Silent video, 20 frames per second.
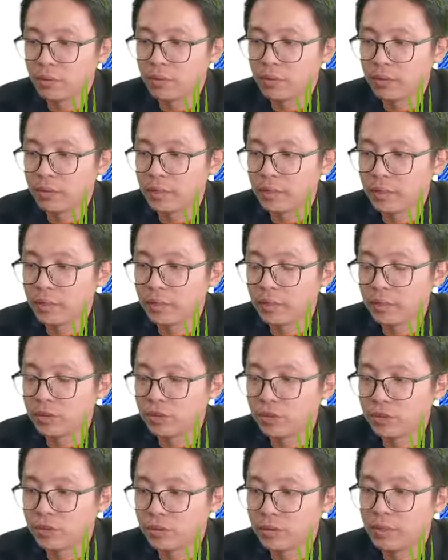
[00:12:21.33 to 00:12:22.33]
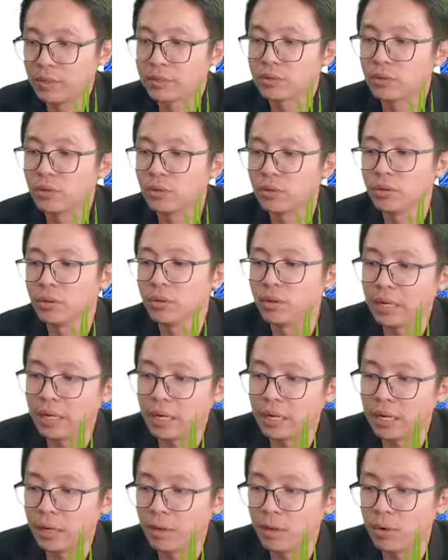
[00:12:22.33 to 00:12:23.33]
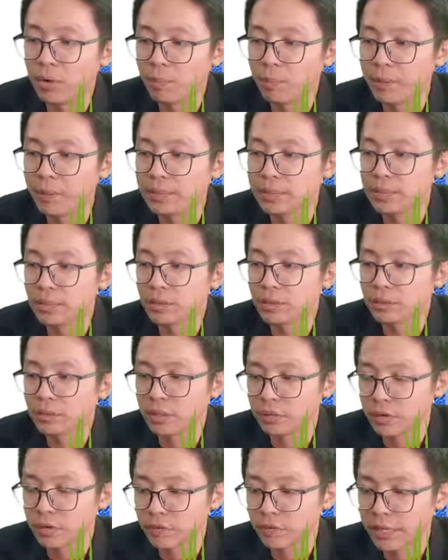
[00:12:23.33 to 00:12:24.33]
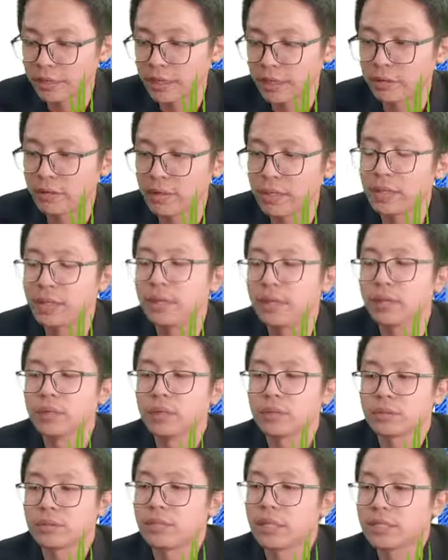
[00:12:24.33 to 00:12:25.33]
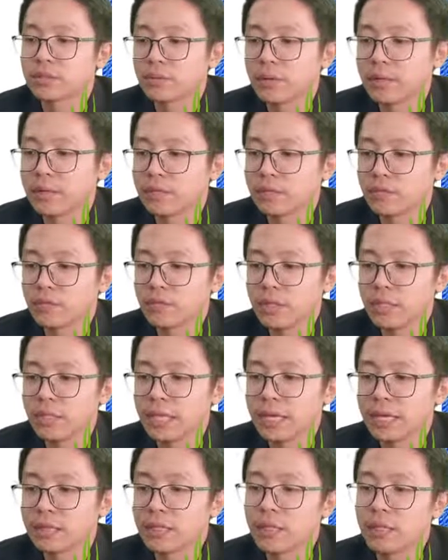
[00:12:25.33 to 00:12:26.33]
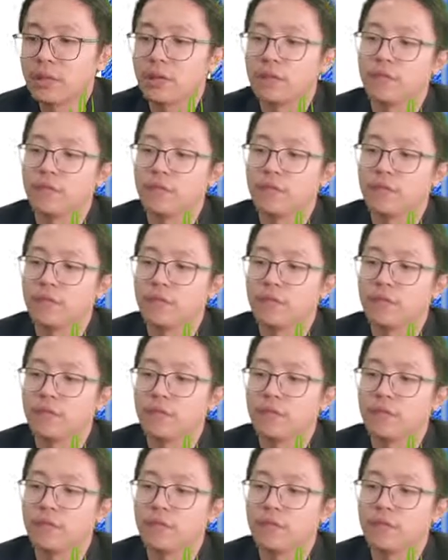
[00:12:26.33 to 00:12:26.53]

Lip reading: here is opposite to the reflected ray, so that's why it's V negative.